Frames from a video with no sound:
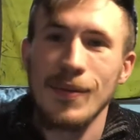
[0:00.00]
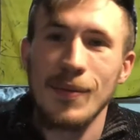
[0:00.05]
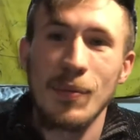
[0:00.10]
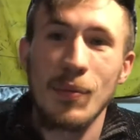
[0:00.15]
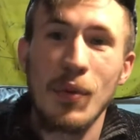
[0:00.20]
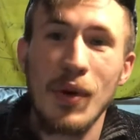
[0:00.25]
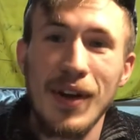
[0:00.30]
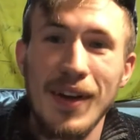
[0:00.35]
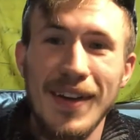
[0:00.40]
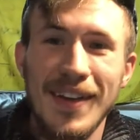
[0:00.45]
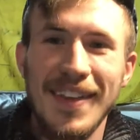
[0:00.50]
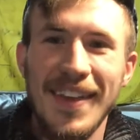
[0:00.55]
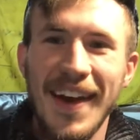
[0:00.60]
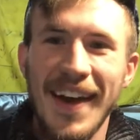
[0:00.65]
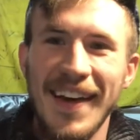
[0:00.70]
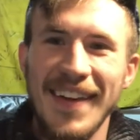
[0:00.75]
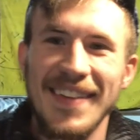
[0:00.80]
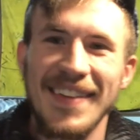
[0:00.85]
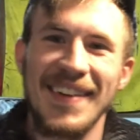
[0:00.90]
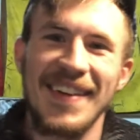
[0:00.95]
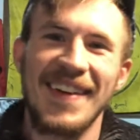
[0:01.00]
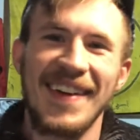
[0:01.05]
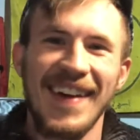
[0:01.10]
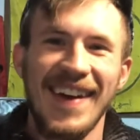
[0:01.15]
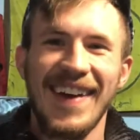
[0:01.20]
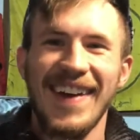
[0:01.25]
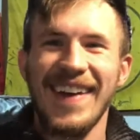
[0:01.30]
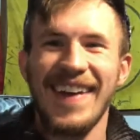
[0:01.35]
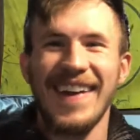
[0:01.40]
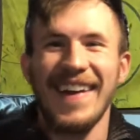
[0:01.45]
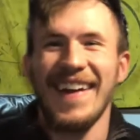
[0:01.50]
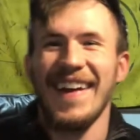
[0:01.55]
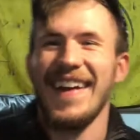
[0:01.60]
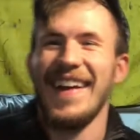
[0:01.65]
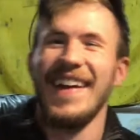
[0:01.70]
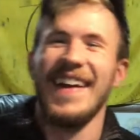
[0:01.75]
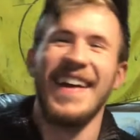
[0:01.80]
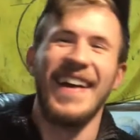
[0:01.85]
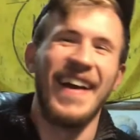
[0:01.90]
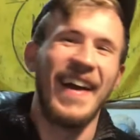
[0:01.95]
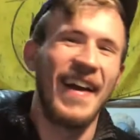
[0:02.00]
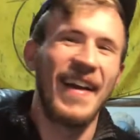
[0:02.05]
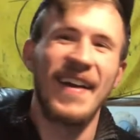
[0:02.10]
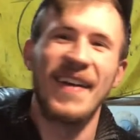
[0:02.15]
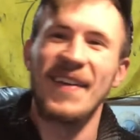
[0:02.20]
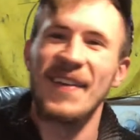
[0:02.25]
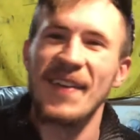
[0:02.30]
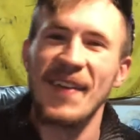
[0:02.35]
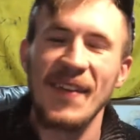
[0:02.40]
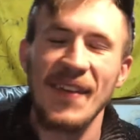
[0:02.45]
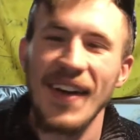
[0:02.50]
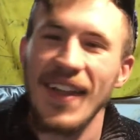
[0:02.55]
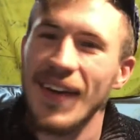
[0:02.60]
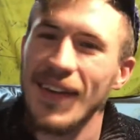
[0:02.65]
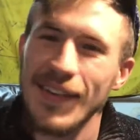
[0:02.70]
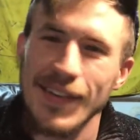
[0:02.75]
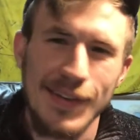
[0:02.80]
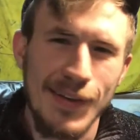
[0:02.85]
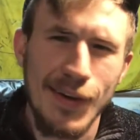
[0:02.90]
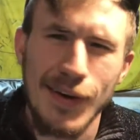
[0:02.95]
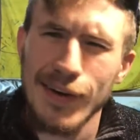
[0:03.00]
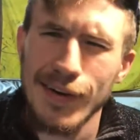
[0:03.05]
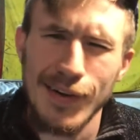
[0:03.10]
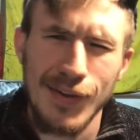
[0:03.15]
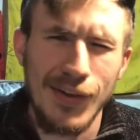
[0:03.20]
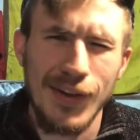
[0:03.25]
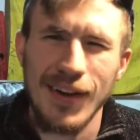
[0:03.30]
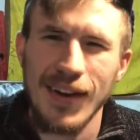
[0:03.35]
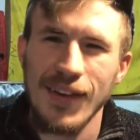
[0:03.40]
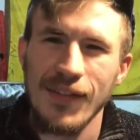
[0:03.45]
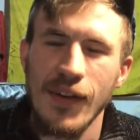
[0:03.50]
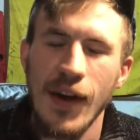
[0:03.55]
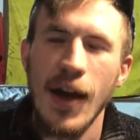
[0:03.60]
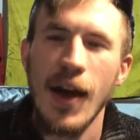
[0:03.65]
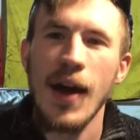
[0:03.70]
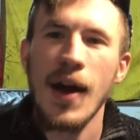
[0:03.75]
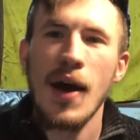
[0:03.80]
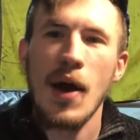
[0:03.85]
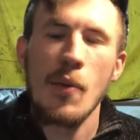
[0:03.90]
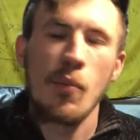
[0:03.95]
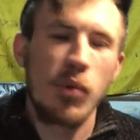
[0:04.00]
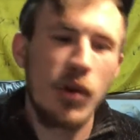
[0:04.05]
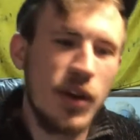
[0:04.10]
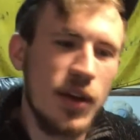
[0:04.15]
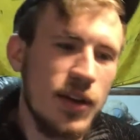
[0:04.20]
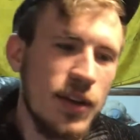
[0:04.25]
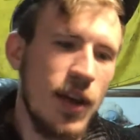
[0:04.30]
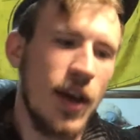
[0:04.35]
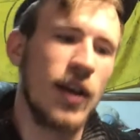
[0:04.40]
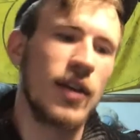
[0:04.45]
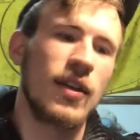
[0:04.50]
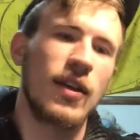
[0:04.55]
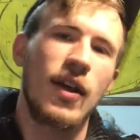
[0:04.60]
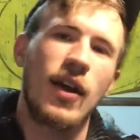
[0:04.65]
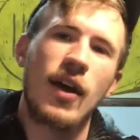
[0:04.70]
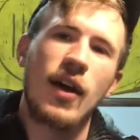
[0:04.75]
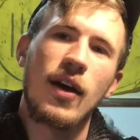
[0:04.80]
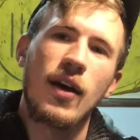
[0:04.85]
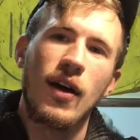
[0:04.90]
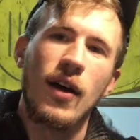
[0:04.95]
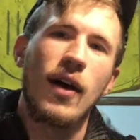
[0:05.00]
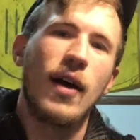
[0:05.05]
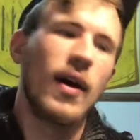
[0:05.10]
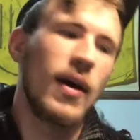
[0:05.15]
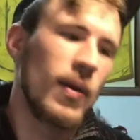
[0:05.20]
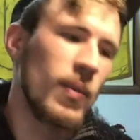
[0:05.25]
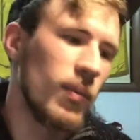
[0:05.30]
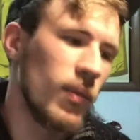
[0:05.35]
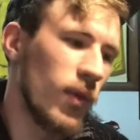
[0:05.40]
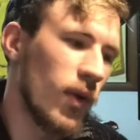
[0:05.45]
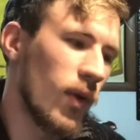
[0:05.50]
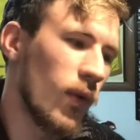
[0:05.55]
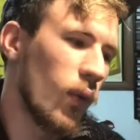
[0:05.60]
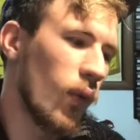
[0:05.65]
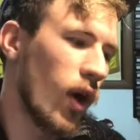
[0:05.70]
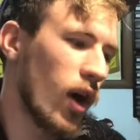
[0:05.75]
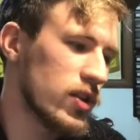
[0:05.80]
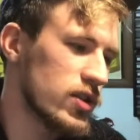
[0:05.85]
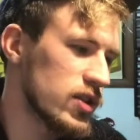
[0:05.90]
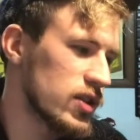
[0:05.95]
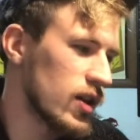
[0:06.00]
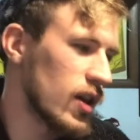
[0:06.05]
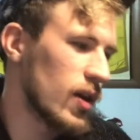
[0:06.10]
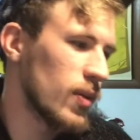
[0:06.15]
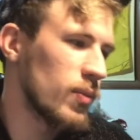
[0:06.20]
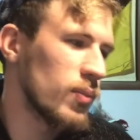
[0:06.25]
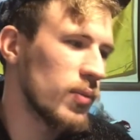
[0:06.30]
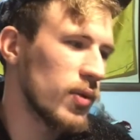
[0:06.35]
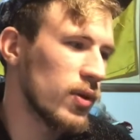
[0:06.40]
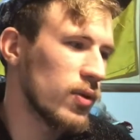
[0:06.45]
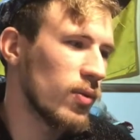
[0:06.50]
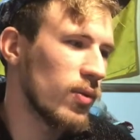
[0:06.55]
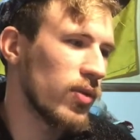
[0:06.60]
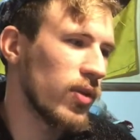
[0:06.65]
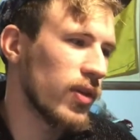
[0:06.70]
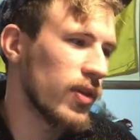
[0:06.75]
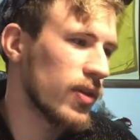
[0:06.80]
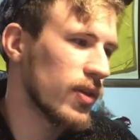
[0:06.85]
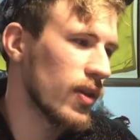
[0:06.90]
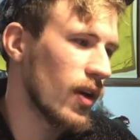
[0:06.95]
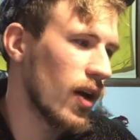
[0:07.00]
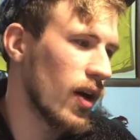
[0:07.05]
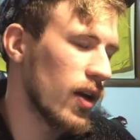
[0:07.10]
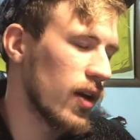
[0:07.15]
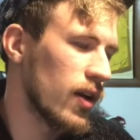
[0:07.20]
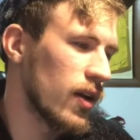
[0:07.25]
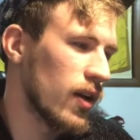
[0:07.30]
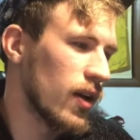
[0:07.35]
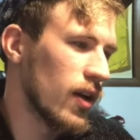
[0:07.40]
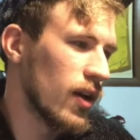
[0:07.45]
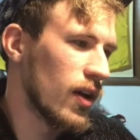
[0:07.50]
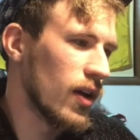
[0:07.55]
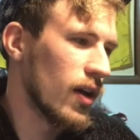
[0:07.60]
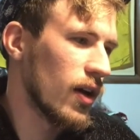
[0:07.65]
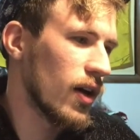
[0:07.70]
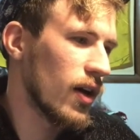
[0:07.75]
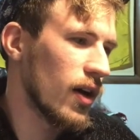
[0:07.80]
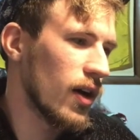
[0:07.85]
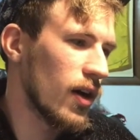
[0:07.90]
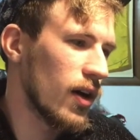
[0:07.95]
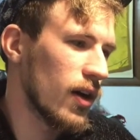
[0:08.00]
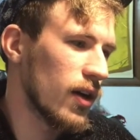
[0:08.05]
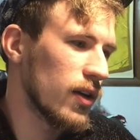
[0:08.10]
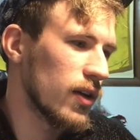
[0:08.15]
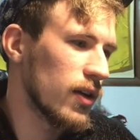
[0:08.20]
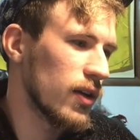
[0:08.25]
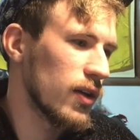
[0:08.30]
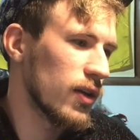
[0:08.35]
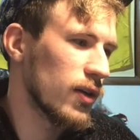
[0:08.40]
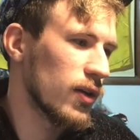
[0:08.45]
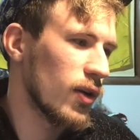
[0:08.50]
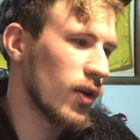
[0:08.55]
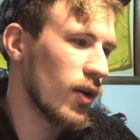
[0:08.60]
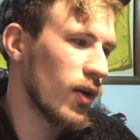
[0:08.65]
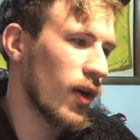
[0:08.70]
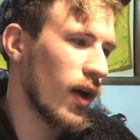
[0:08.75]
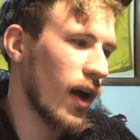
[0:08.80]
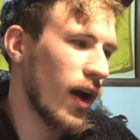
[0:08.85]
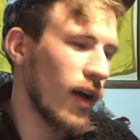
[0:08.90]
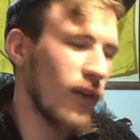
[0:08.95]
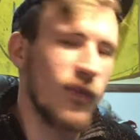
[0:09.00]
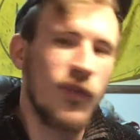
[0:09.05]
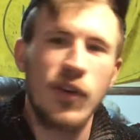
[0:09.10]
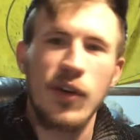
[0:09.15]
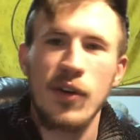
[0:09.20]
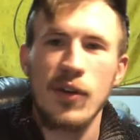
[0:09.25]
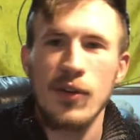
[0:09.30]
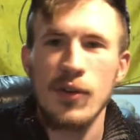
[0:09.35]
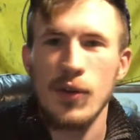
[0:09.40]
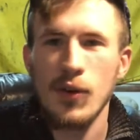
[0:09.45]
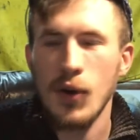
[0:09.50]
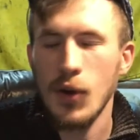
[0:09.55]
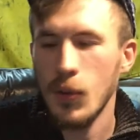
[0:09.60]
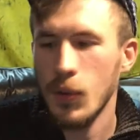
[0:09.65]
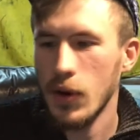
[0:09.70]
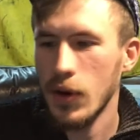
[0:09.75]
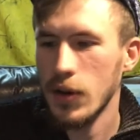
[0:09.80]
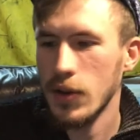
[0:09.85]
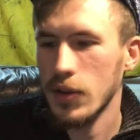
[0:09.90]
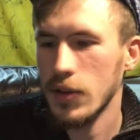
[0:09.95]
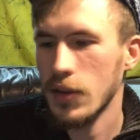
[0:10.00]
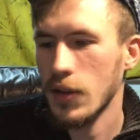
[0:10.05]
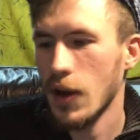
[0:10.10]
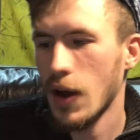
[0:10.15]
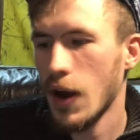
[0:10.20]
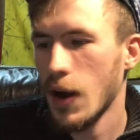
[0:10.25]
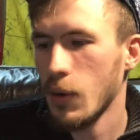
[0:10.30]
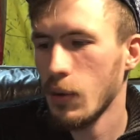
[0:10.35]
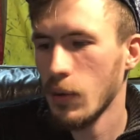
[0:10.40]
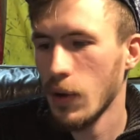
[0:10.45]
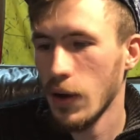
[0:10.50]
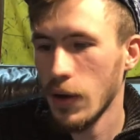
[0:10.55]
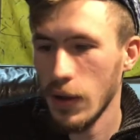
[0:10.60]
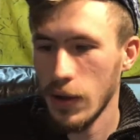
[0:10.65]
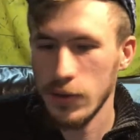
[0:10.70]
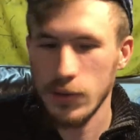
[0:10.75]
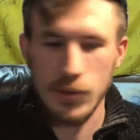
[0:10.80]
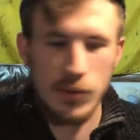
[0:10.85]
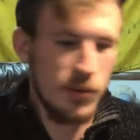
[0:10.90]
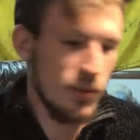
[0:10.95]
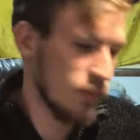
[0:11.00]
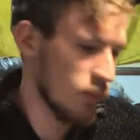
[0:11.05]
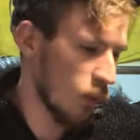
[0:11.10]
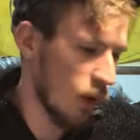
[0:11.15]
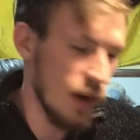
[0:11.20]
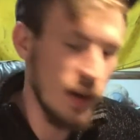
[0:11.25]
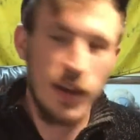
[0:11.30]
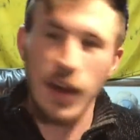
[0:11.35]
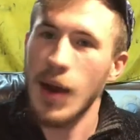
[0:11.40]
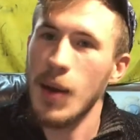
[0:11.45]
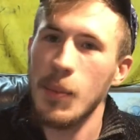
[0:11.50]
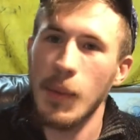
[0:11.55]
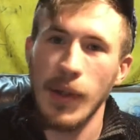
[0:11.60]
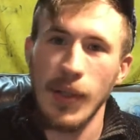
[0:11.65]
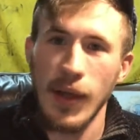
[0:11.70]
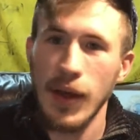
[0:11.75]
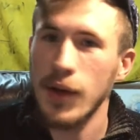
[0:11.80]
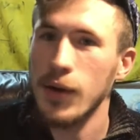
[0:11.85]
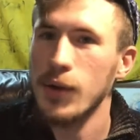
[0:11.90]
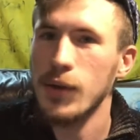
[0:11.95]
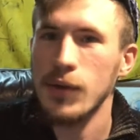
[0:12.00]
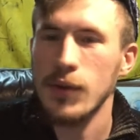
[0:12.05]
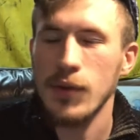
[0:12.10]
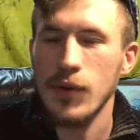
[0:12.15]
Brickitect. I don't know why that was so hard to think of. Brickitect. Watching him build with his son, you know, I figured, you know what? That's why I kept my Legos.